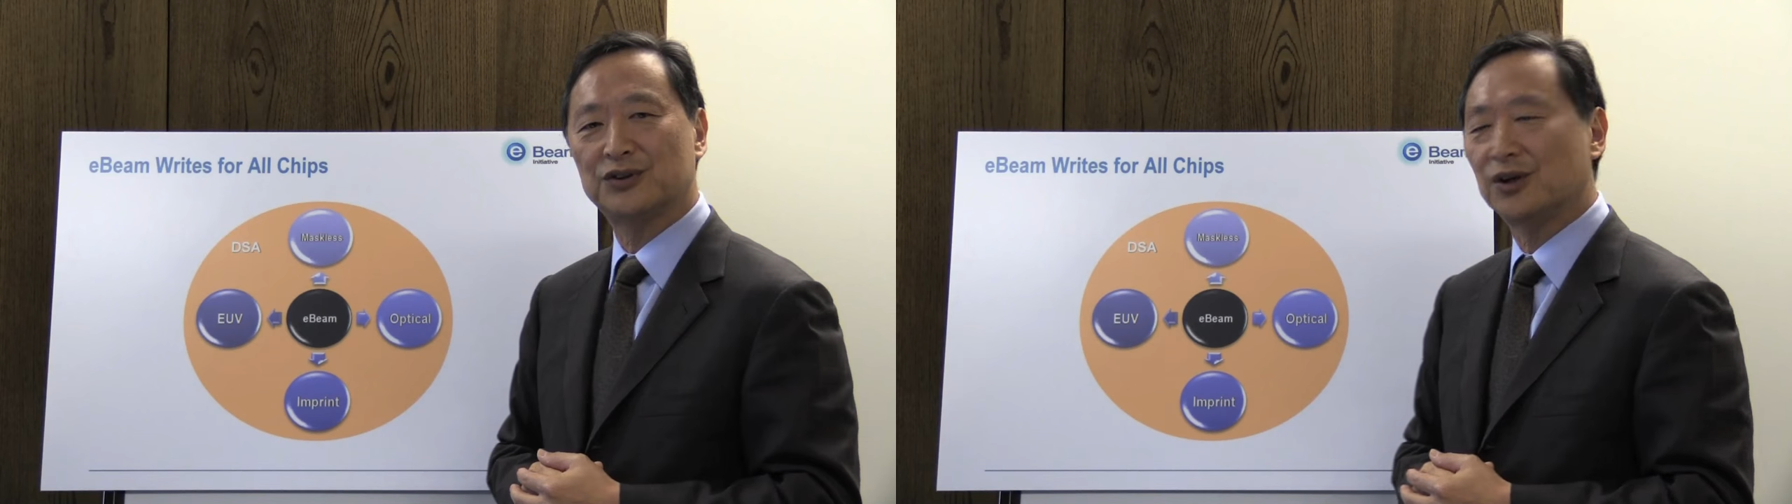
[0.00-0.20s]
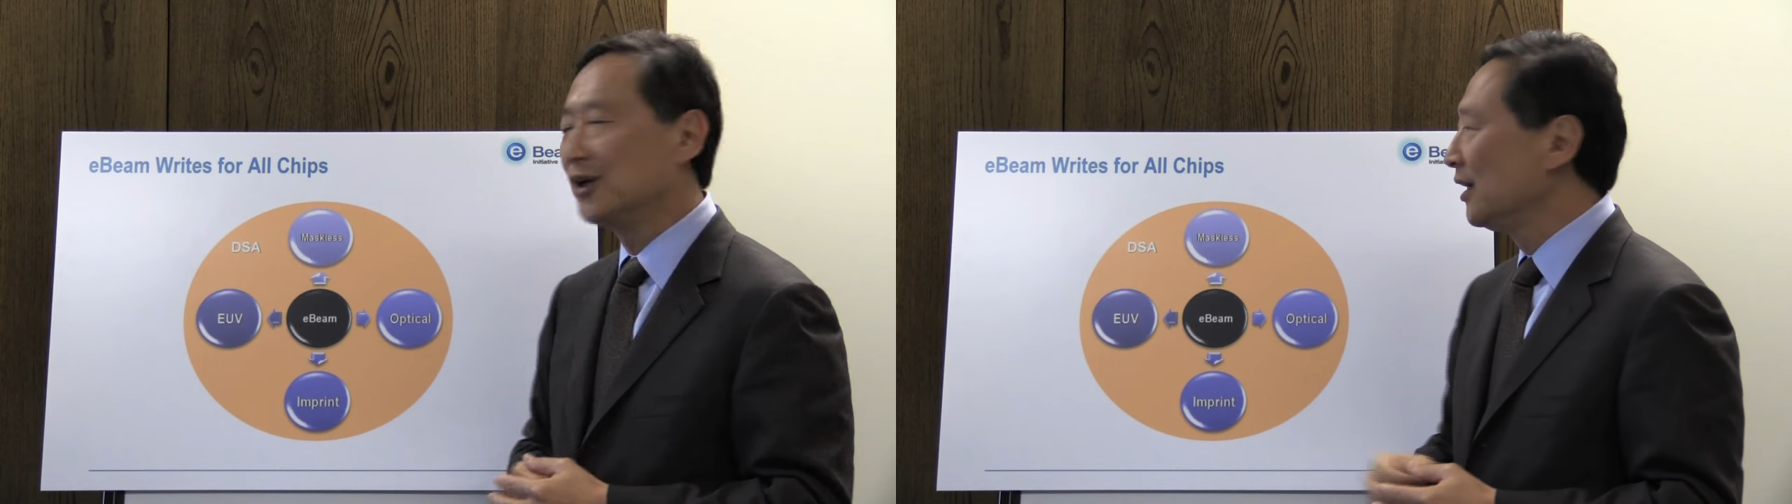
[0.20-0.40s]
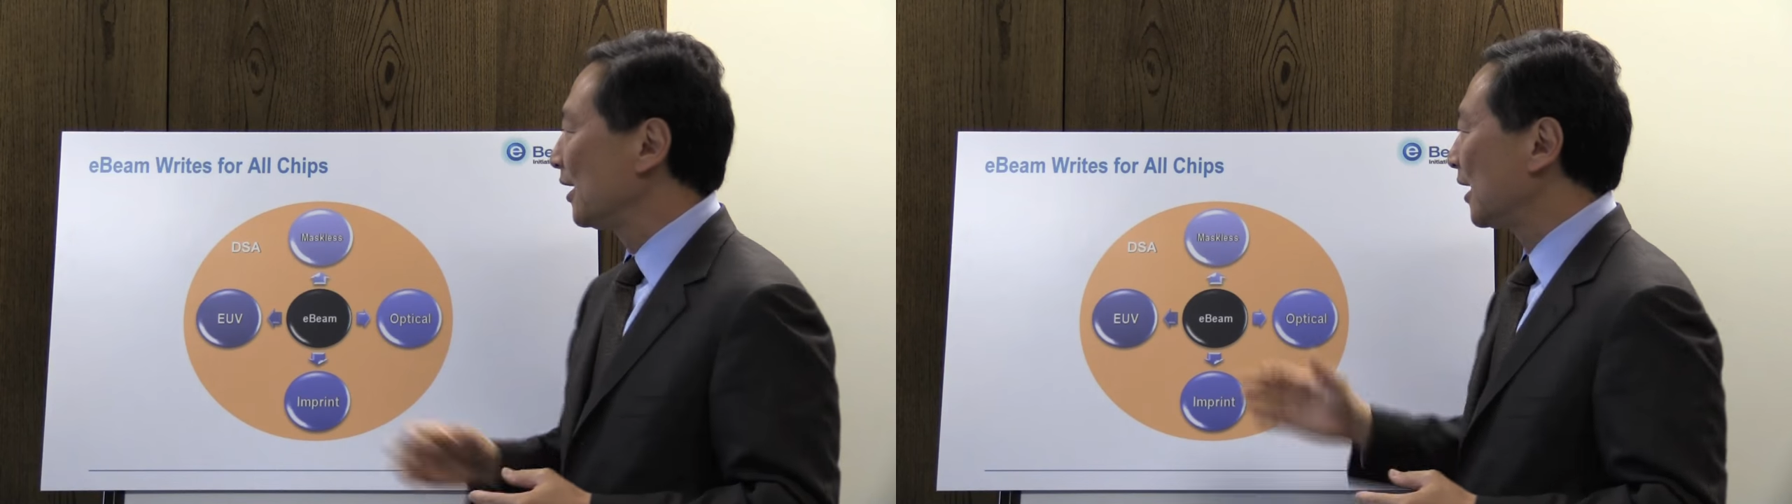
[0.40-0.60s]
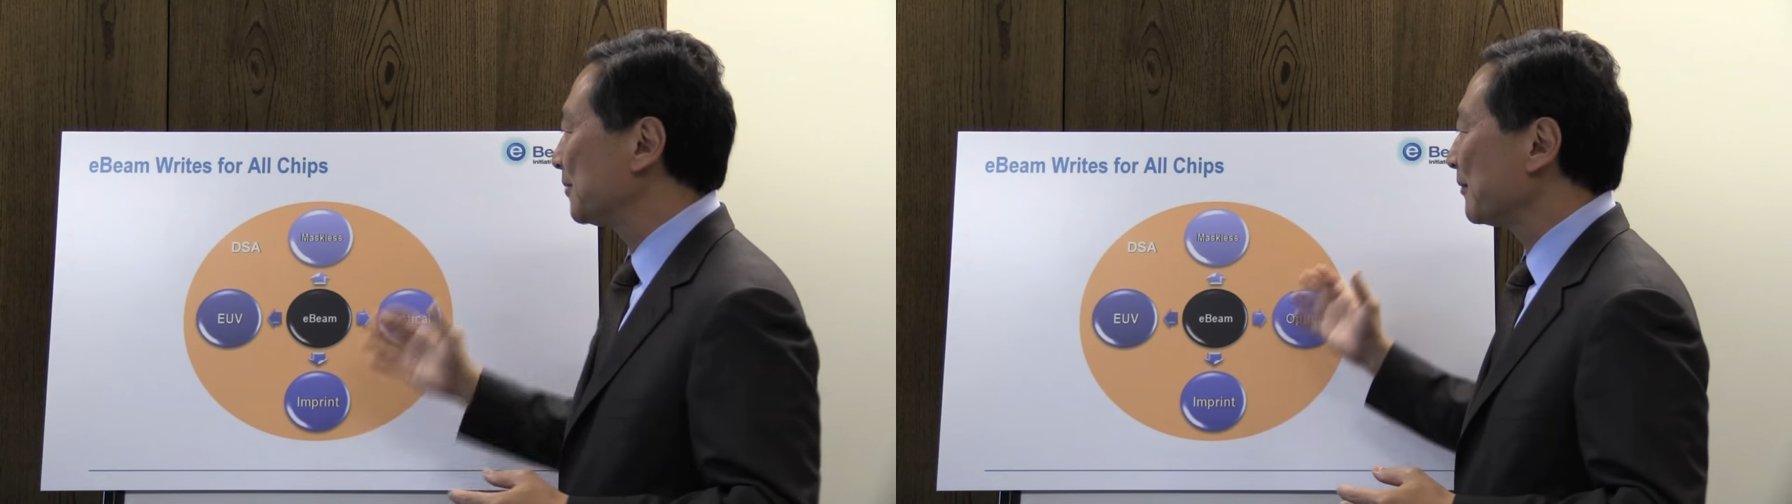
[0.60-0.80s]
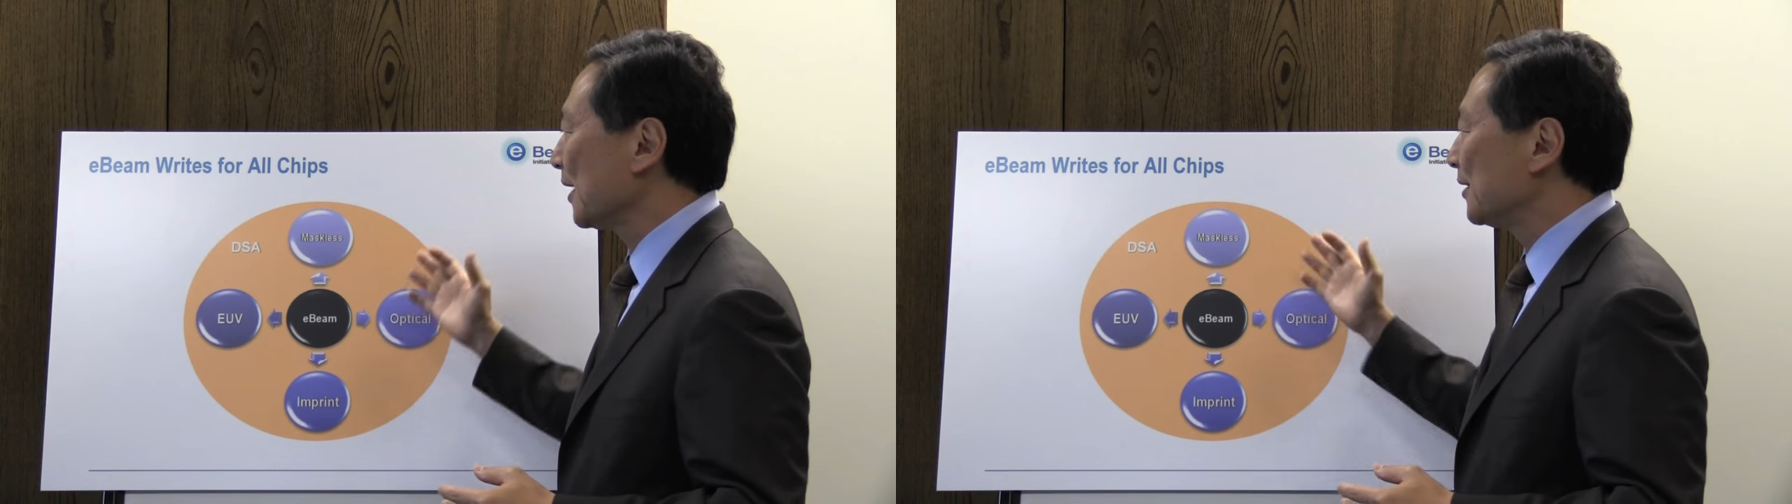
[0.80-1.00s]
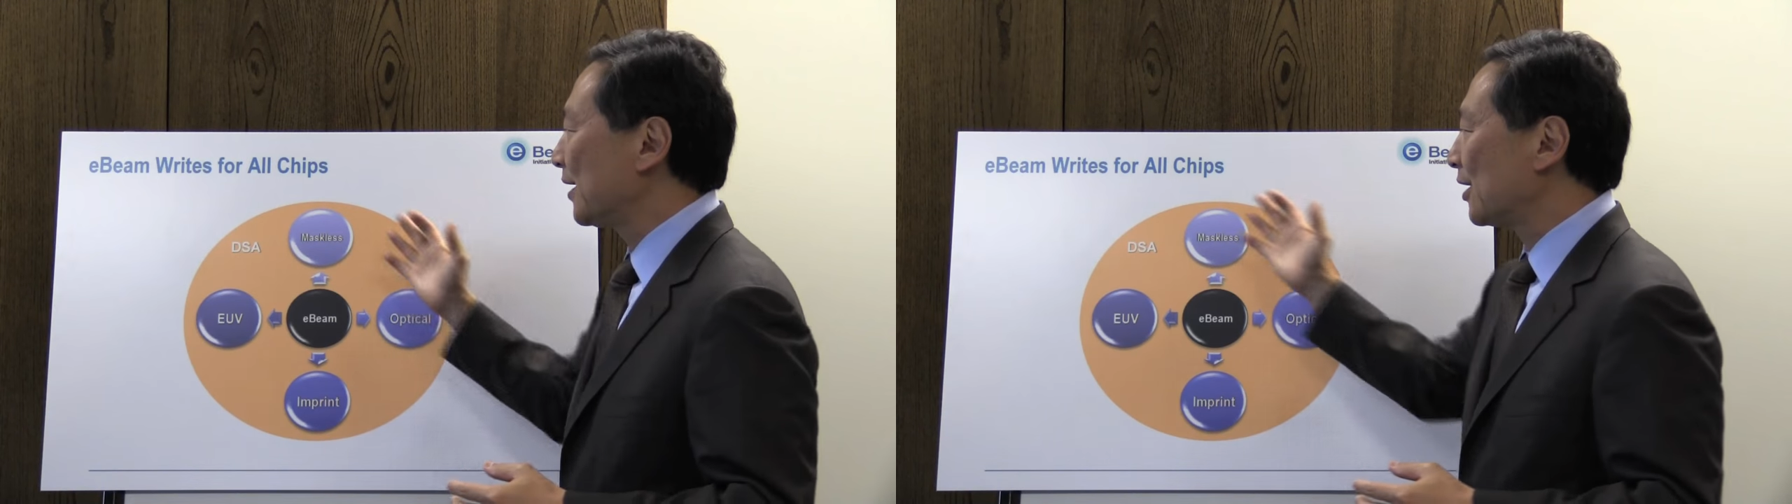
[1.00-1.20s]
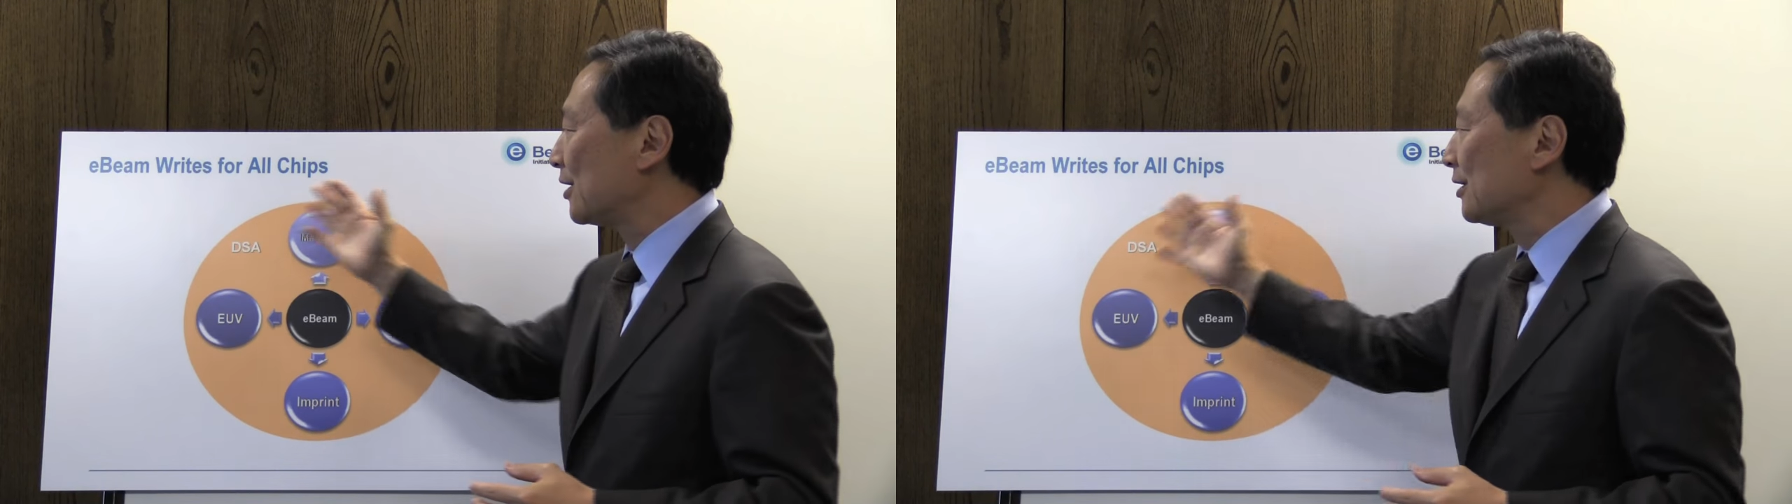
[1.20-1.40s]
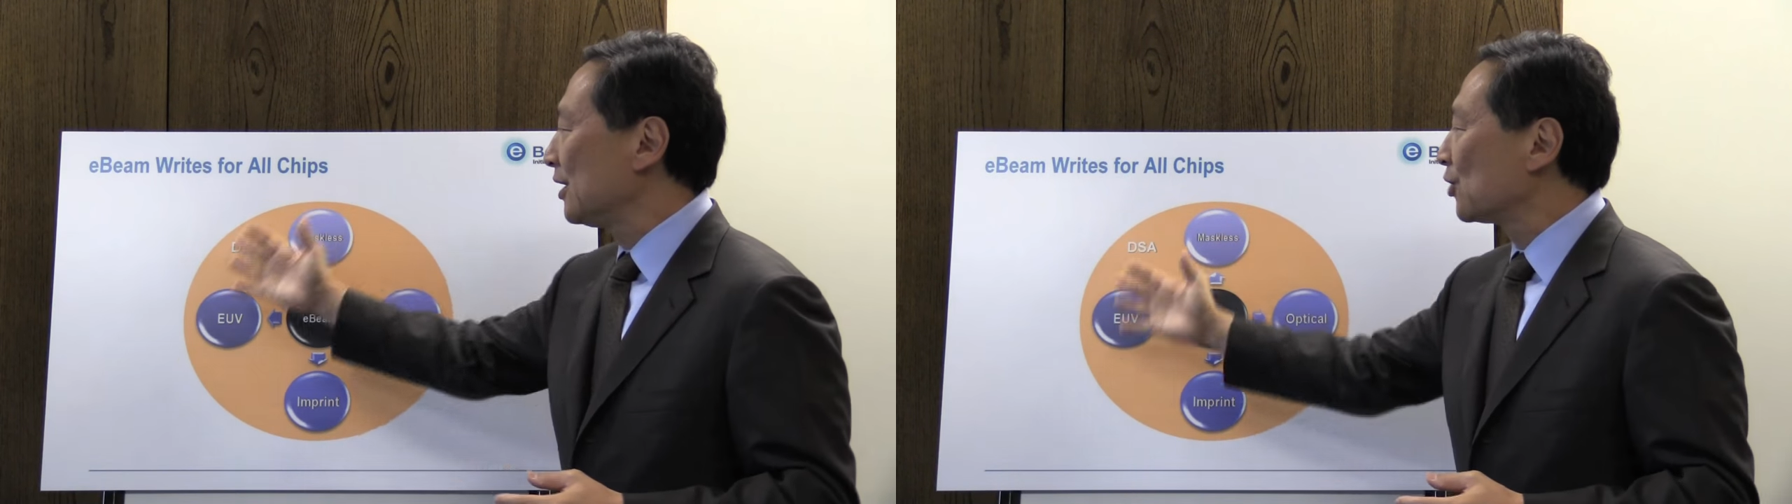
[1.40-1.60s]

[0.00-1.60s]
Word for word: So um, there are